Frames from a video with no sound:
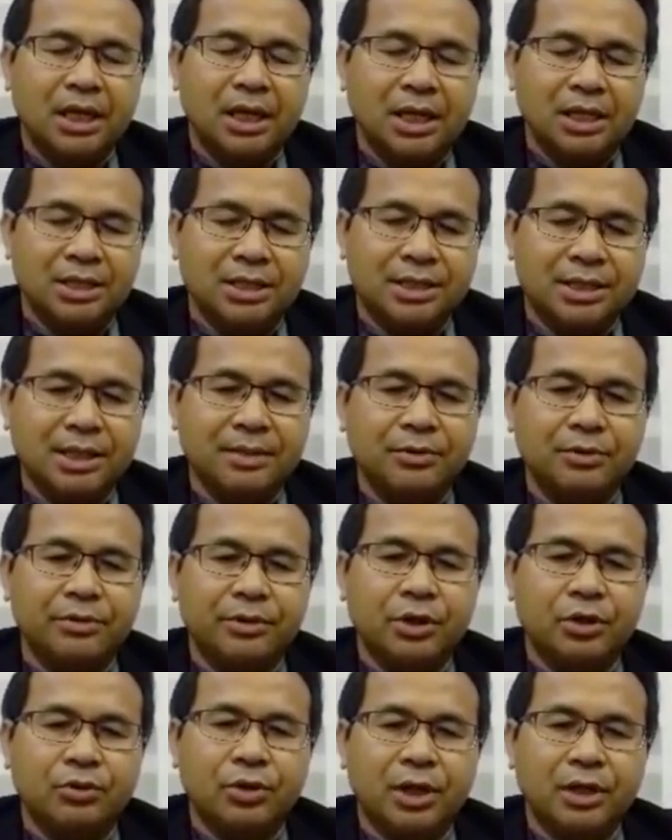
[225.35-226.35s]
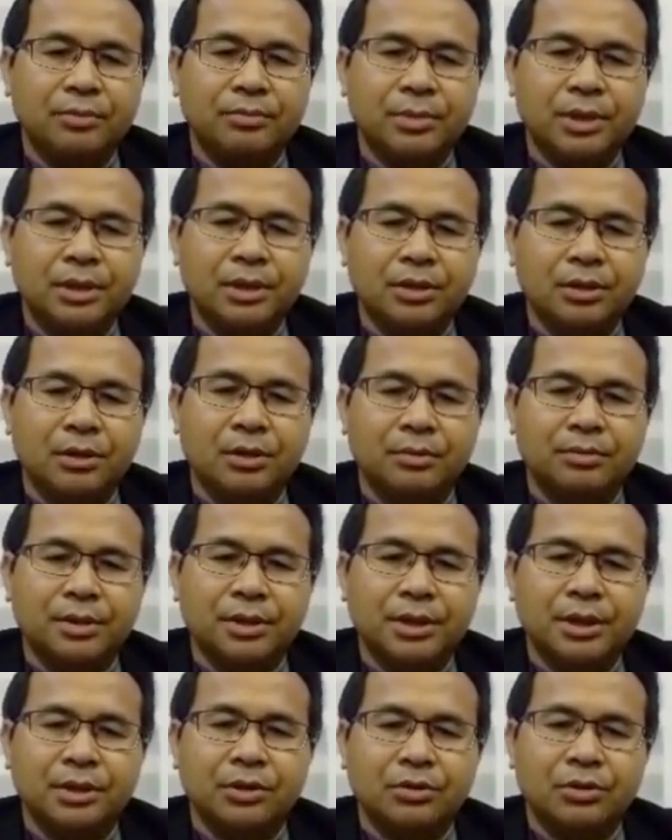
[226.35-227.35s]
And some of the requirements of
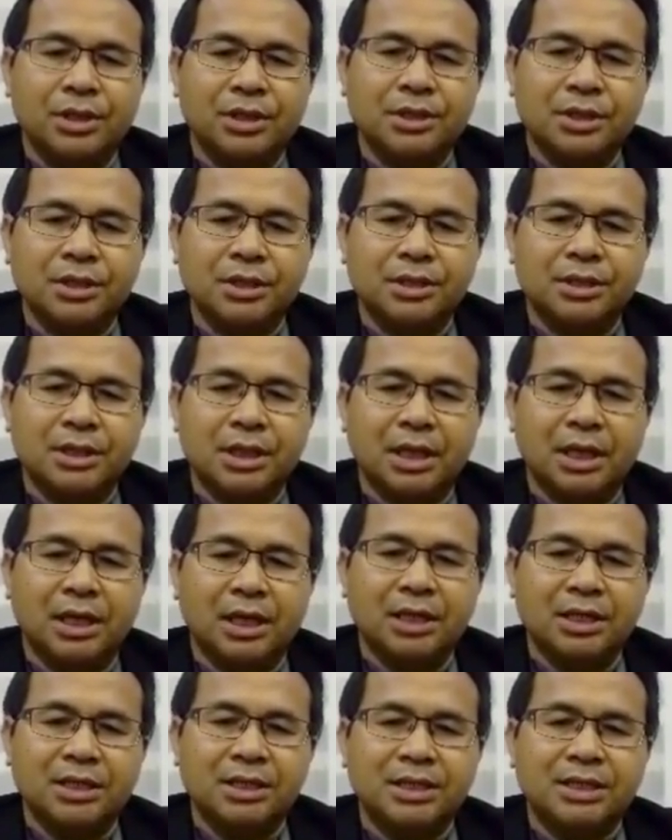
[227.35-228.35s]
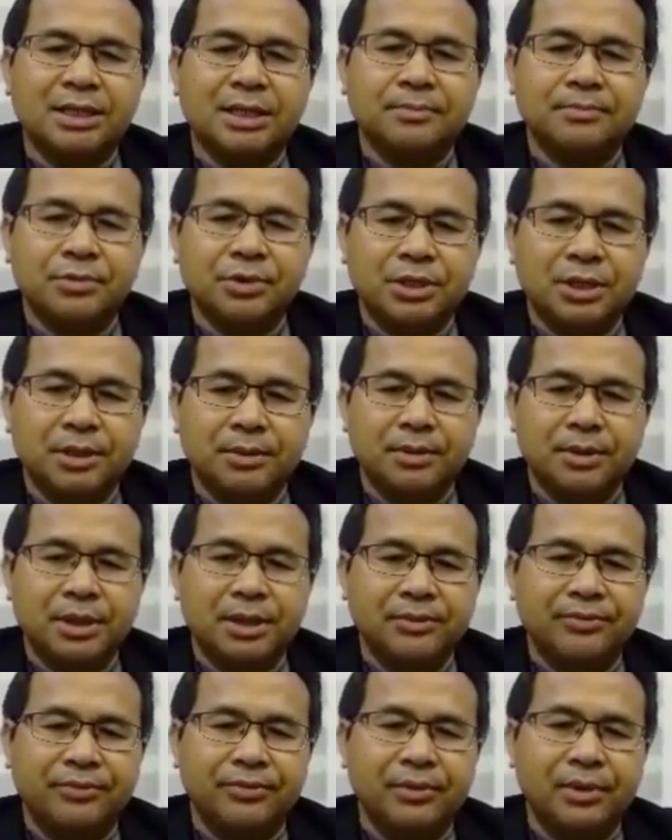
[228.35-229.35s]
the regulations are
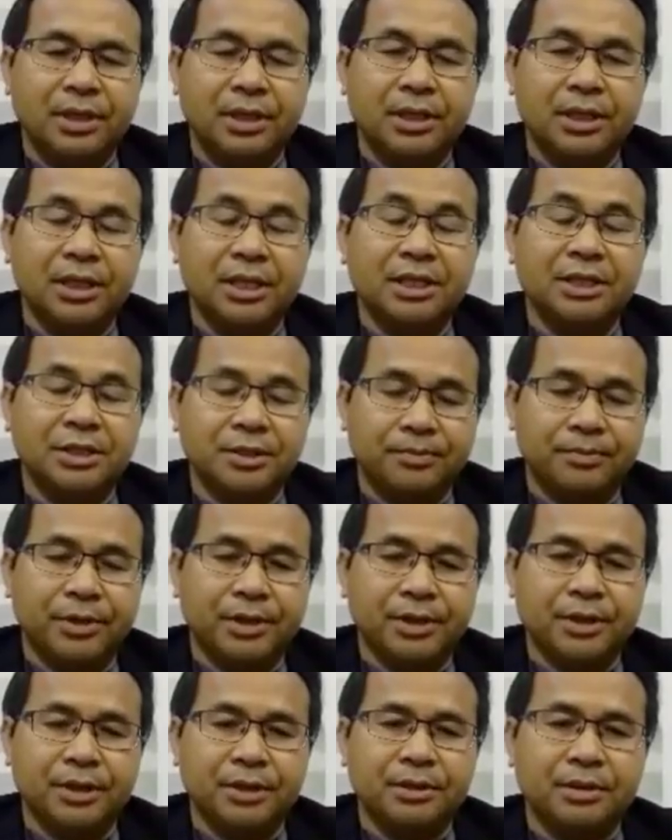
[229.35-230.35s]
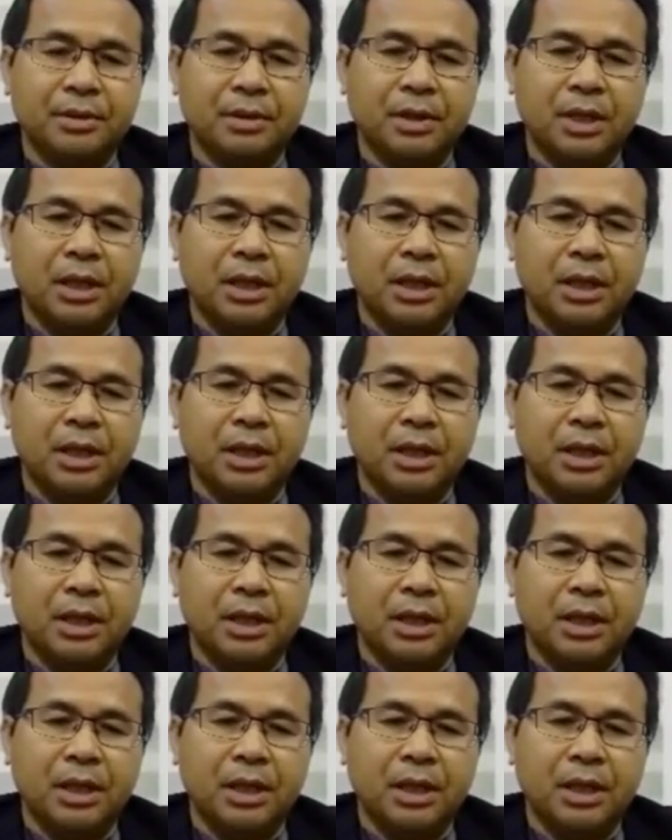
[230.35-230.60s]
subjectively interpreted